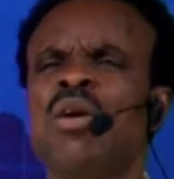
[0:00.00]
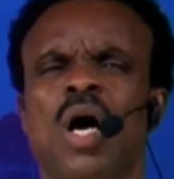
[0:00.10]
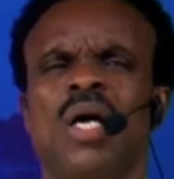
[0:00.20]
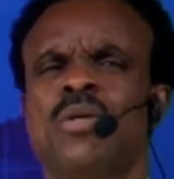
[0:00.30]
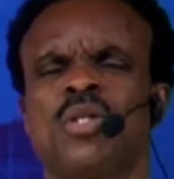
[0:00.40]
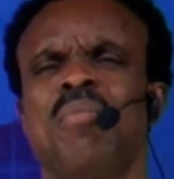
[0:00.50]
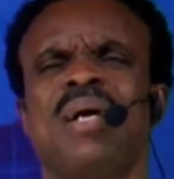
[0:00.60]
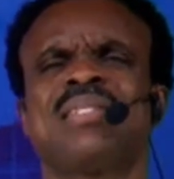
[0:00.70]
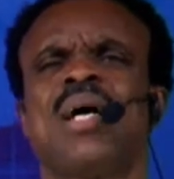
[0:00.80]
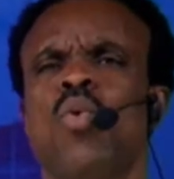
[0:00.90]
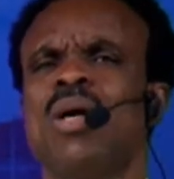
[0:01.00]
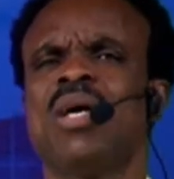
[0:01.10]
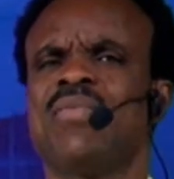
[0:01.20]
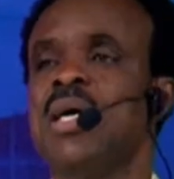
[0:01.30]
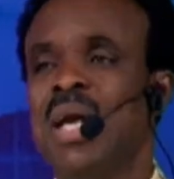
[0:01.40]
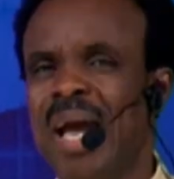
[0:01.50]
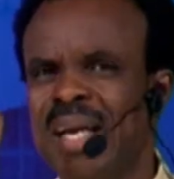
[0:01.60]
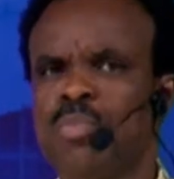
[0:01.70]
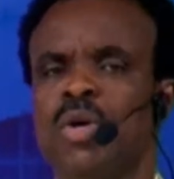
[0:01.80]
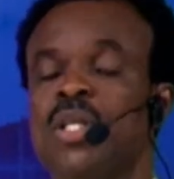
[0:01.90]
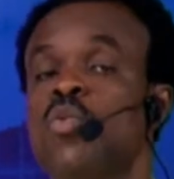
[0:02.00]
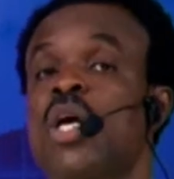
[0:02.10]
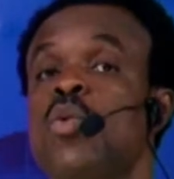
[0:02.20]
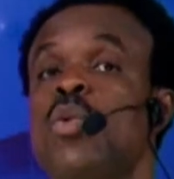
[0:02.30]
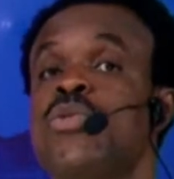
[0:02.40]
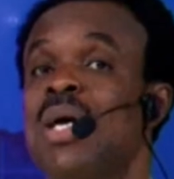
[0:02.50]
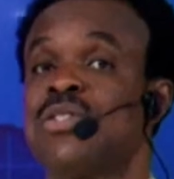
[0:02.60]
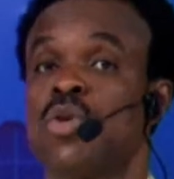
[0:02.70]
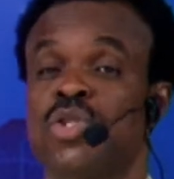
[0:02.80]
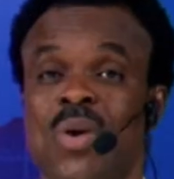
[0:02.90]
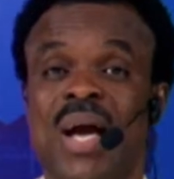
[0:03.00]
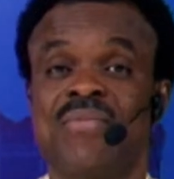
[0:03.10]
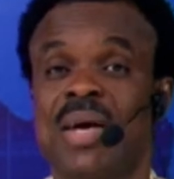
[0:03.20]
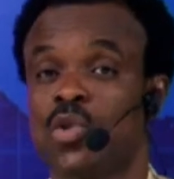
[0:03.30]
Uh, it doesn't matter, whatever. Anybody working with you as your driver,